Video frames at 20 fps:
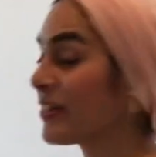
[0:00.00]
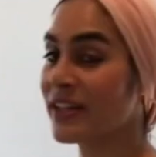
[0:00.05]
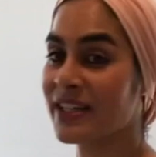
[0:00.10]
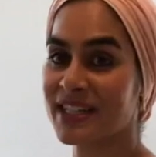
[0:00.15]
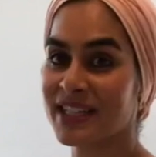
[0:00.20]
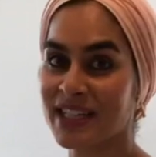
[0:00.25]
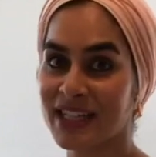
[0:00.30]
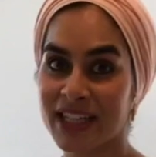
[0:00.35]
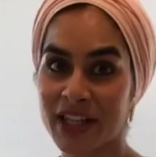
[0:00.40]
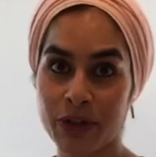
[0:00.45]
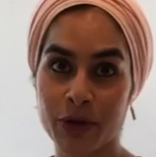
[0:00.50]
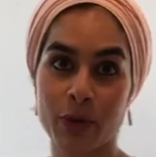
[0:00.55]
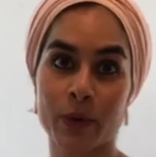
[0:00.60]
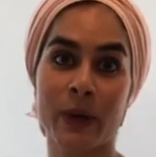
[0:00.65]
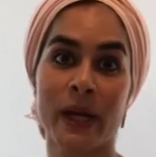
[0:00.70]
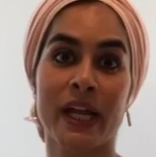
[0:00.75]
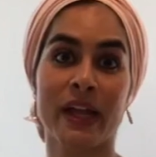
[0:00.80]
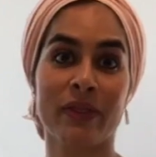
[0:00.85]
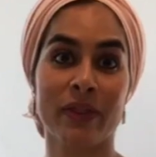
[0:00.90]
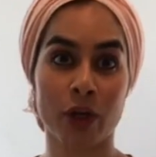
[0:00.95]

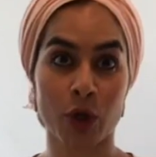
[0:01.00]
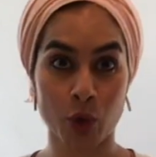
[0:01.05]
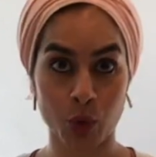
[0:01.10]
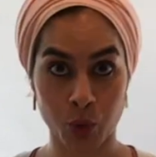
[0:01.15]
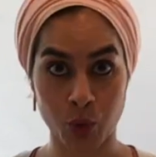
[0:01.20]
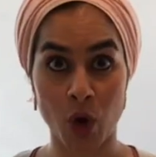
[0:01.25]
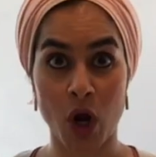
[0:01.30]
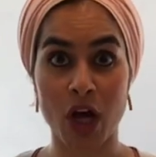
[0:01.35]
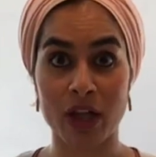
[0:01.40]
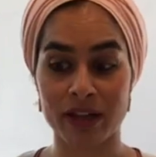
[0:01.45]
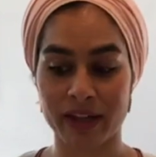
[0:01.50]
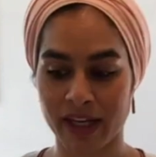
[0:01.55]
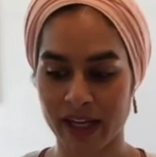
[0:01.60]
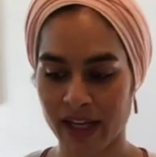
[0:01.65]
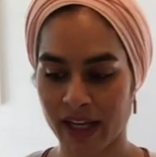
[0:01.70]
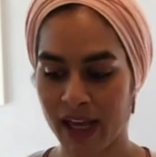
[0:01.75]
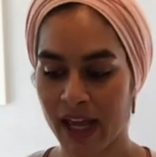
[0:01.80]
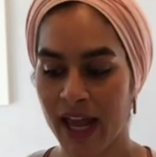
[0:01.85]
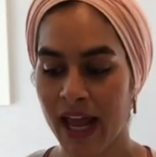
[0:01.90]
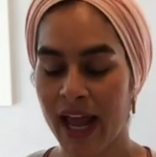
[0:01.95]
slithering and the
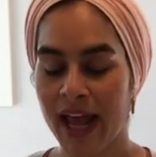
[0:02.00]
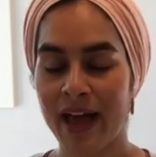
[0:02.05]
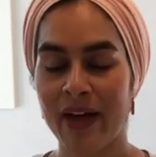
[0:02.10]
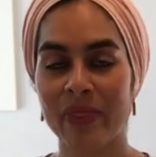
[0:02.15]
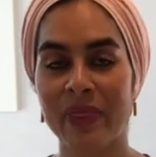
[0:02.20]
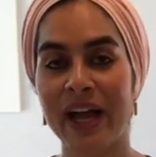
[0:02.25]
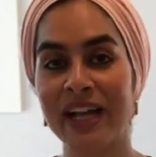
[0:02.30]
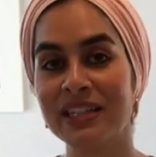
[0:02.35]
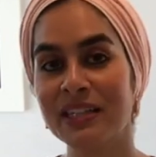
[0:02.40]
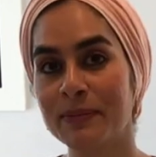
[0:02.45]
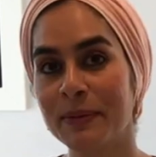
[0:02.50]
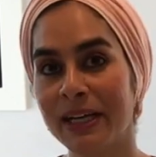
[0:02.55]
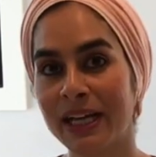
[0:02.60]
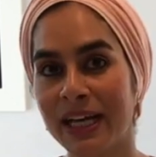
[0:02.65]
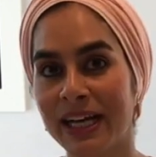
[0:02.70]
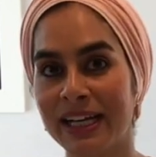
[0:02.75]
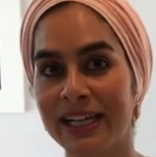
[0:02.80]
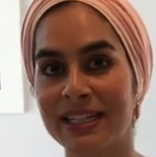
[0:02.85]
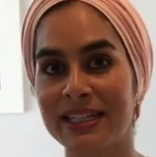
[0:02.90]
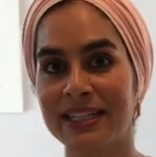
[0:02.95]
crawling. And that's
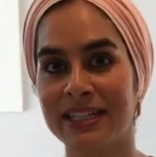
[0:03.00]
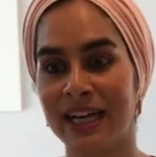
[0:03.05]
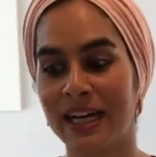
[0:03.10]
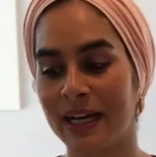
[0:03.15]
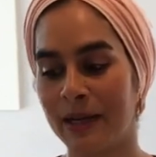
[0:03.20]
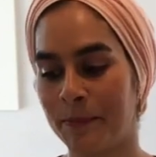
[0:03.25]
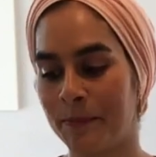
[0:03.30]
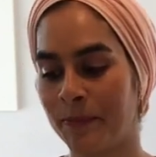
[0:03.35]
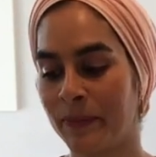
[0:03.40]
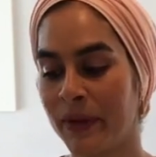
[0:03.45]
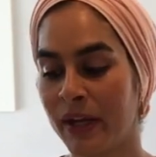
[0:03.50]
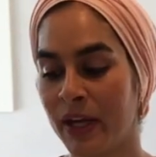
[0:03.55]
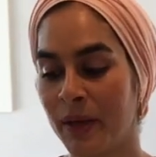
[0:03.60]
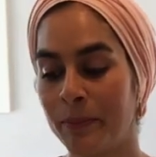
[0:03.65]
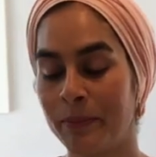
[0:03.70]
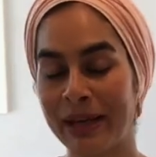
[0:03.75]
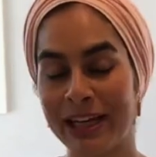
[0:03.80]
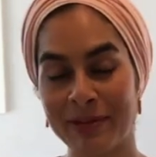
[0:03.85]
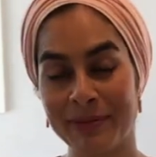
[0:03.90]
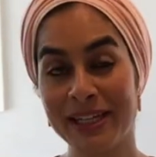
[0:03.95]
because
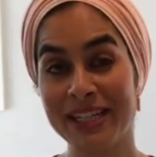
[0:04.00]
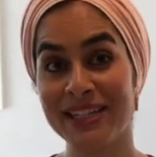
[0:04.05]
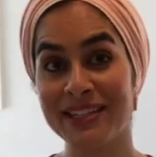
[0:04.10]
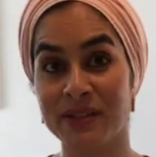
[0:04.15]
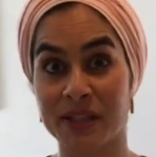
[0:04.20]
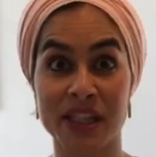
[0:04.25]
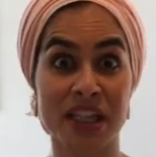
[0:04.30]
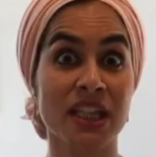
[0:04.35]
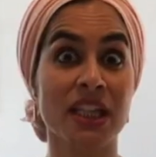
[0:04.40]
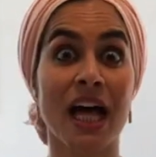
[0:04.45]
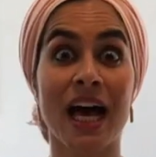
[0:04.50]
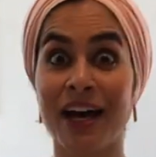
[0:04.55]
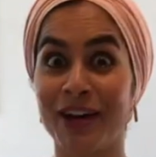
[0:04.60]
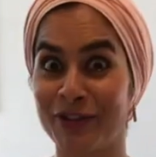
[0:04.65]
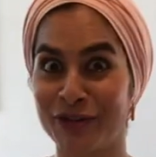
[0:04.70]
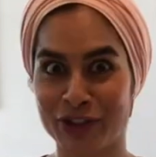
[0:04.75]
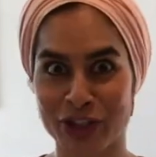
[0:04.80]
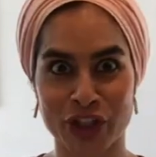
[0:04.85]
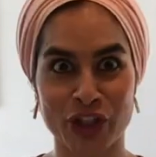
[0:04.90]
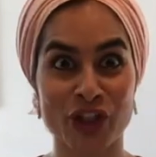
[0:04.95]
babies
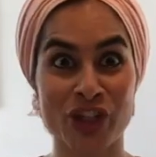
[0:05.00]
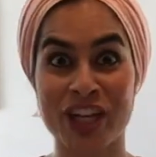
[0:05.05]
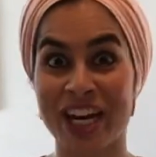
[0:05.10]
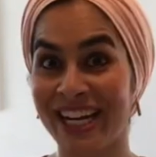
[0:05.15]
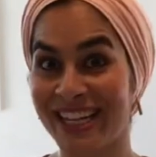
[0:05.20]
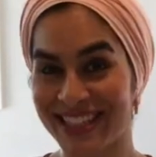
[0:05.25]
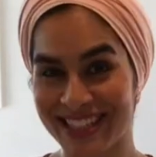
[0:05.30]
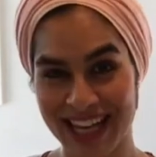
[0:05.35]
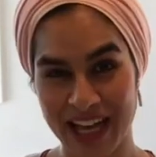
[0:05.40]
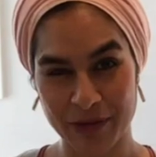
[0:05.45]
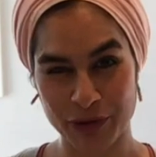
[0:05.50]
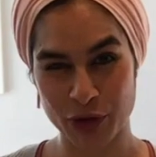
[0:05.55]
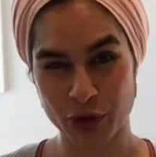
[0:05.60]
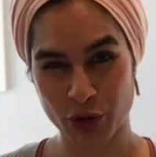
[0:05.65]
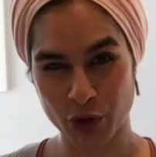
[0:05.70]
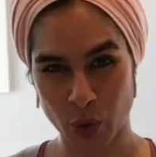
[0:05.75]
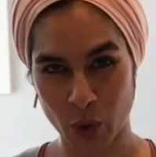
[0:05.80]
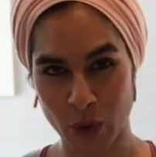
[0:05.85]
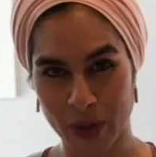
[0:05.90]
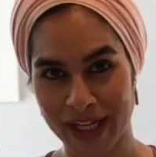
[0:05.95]
love to chase
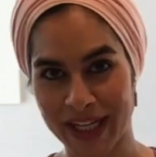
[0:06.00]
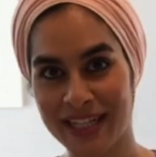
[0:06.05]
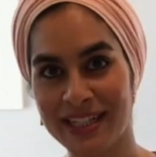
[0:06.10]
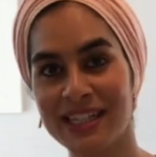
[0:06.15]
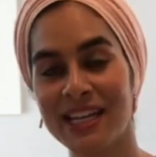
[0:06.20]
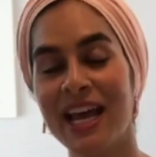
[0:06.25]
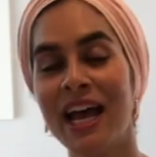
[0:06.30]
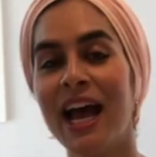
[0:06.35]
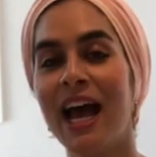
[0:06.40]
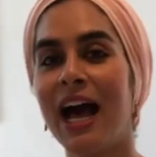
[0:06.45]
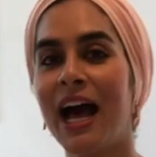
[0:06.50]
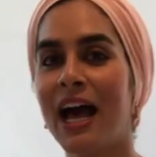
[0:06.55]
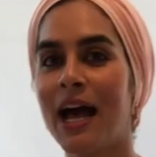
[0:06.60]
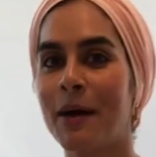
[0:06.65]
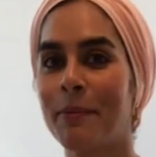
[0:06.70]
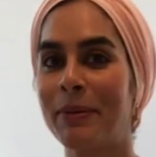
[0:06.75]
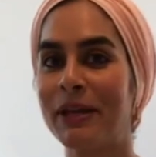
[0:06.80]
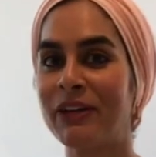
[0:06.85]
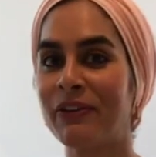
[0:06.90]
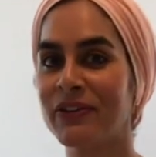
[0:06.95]
after toys,
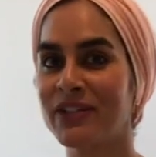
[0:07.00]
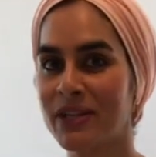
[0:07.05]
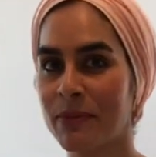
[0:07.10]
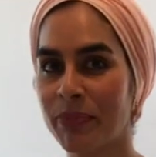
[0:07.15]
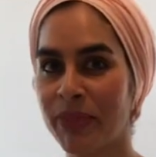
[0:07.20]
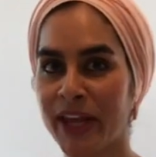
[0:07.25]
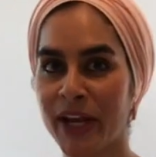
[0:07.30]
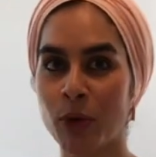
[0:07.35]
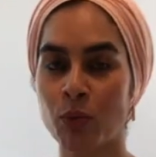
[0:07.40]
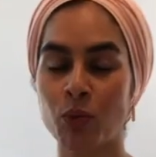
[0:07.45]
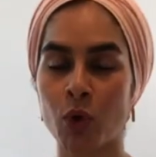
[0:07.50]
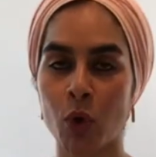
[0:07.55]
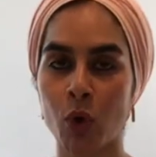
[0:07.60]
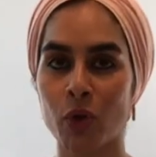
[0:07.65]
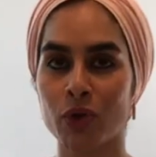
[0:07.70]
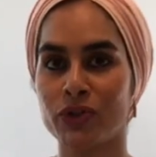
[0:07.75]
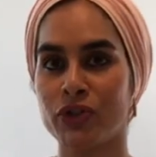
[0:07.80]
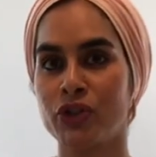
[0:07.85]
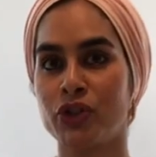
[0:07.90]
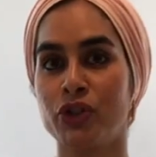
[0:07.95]
but if something
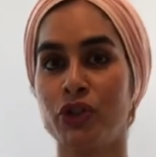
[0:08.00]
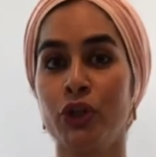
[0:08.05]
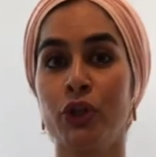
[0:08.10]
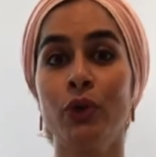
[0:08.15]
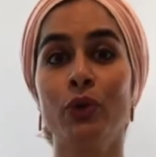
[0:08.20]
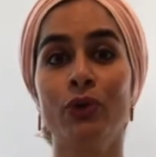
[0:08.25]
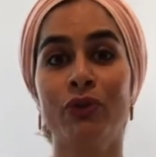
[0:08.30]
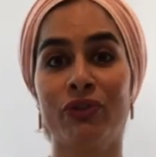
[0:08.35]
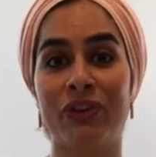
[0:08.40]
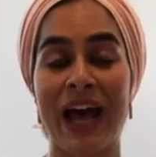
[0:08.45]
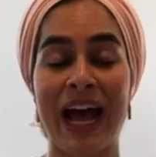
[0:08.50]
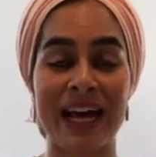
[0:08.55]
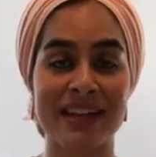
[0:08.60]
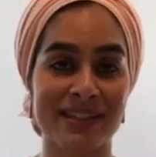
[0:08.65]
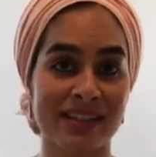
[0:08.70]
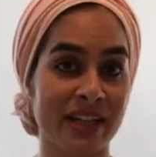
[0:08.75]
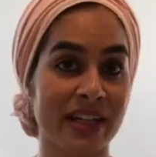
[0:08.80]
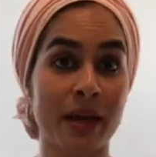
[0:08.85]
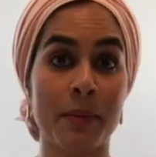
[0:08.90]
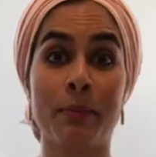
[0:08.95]
rolls too
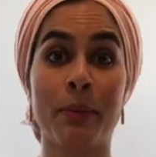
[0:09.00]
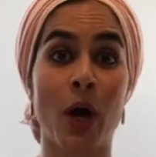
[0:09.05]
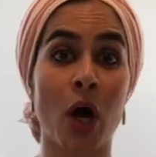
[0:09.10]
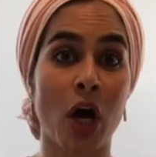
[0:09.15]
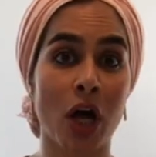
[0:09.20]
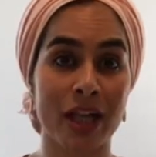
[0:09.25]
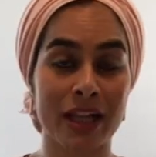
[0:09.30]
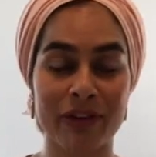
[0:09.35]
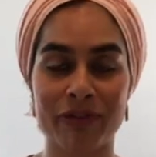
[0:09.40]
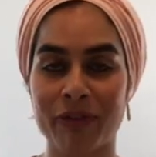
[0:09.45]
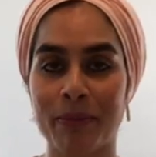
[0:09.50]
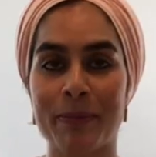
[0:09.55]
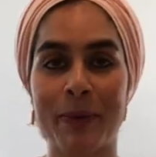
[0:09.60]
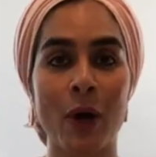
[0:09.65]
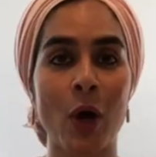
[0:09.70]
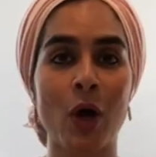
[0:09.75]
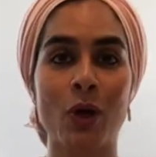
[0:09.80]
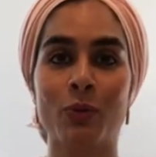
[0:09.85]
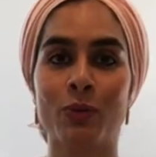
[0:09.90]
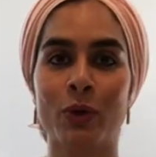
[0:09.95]
fast, like a ball, if a
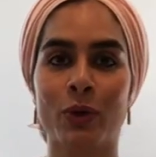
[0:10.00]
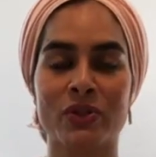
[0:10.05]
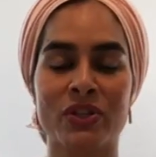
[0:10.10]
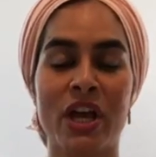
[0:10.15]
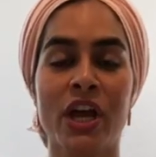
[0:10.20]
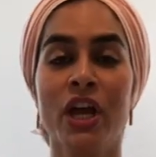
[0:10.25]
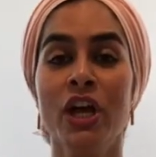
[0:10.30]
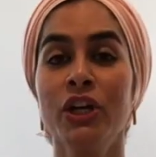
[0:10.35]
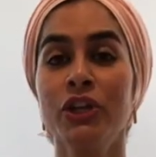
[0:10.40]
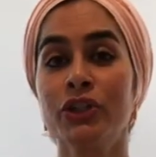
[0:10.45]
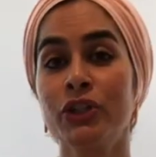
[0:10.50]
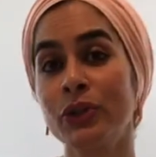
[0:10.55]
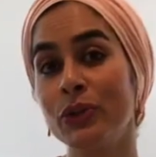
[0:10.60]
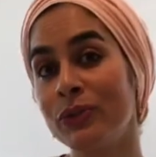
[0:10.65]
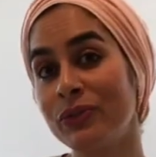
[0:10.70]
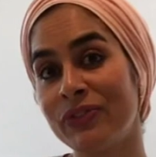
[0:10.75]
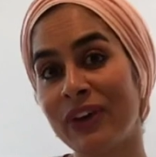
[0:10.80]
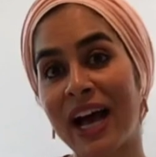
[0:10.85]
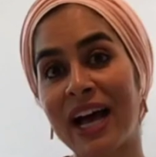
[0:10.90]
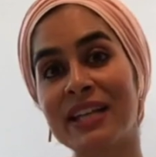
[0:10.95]
ball rolls
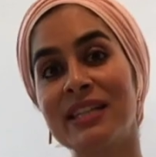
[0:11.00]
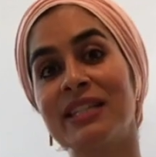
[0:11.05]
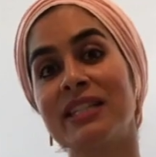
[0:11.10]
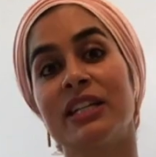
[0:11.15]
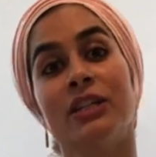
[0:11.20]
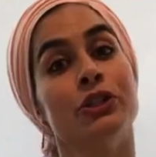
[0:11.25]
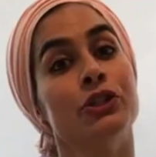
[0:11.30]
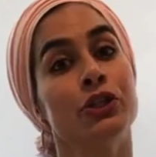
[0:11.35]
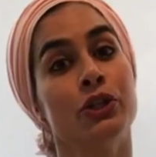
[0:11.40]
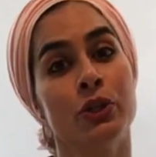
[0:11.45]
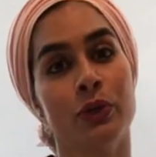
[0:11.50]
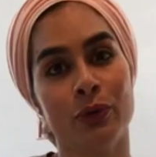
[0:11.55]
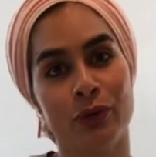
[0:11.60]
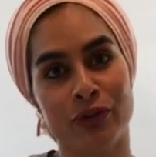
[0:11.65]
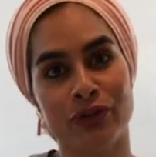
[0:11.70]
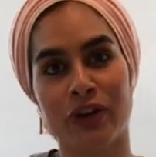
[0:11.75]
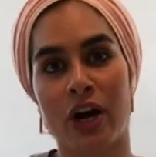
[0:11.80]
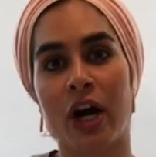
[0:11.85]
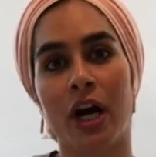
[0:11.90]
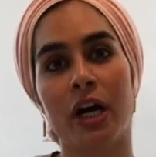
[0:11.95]
too fast and too
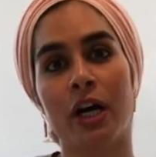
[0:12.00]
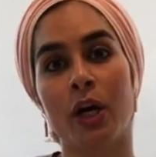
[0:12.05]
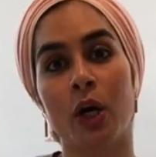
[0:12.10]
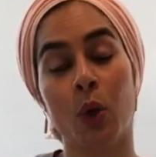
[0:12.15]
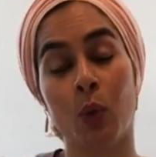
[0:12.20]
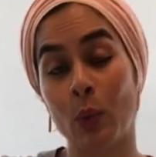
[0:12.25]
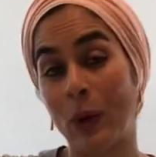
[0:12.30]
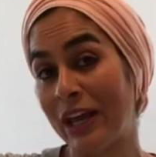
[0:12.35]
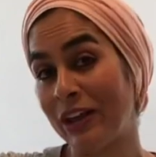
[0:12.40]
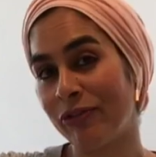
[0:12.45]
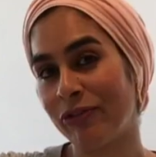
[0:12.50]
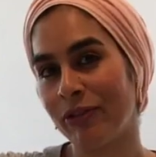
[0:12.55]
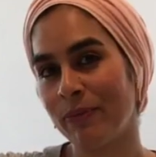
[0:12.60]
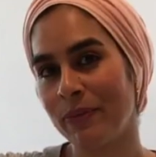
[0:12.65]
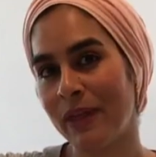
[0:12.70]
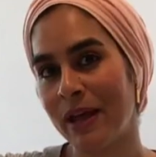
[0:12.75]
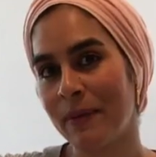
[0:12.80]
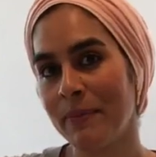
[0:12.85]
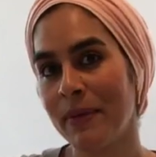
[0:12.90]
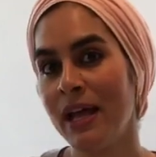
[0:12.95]
far away
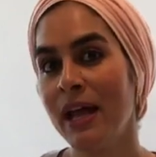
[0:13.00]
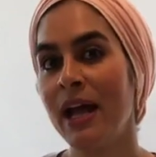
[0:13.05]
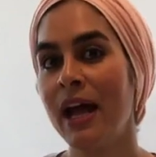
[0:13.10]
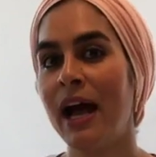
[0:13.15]
from them,